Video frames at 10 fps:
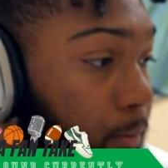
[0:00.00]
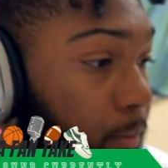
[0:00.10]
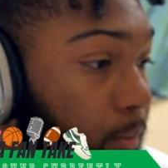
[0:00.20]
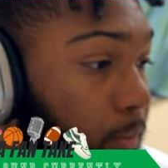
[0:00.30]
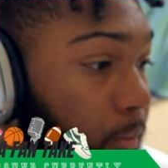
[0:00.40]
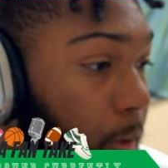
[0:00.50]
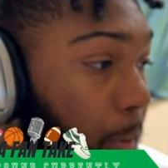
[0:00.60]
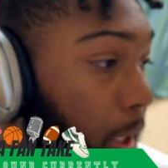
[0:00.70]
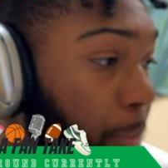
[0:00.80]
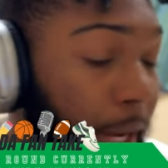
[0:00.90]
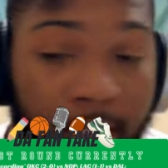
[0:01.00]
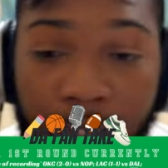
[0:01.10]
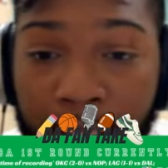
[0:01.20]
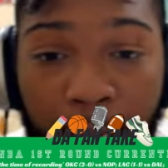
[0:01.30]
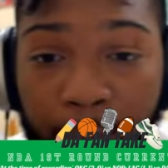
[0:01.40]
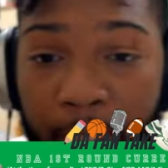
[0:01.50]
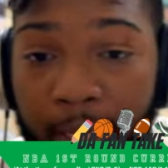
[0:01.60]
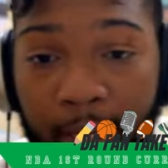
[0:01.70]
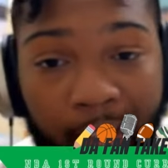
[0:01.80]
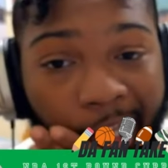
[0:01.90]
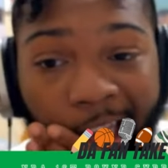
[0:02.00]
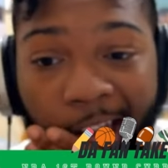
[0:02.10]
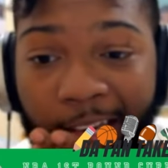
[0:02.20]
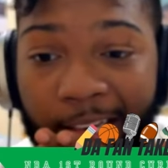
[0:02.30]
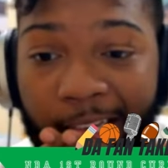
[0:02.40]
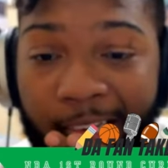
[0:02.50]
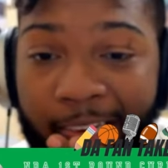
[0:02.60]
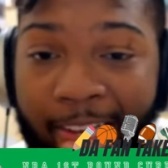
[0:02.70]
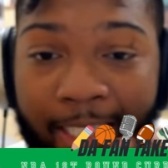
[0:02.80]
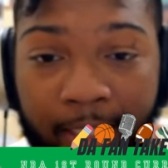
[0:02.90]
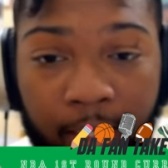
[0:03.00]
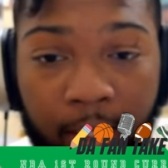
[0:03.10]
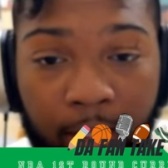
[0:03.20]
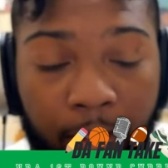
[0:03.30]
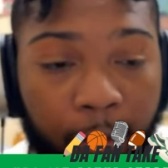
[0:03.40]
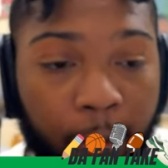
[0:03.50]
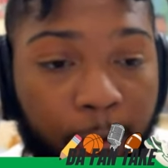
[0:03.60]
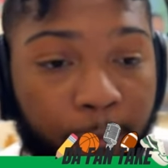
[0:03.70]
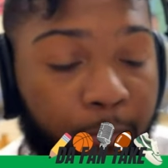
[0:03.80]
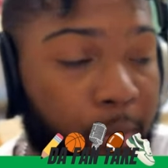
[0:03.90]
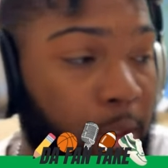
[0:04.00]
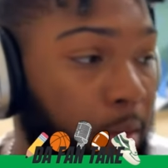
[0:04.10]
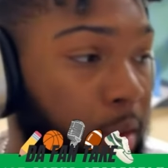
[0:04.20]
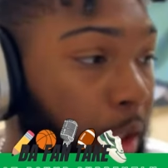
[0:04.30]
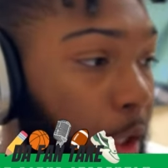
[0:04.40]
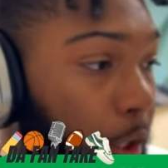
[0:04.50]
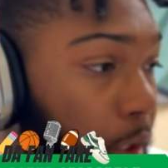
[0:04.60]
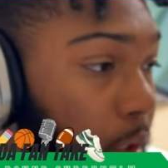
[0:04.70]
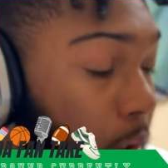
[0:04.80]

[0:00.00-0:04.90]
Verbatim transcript: I mean, basically the same thing at the end that the Knicks um, secured in,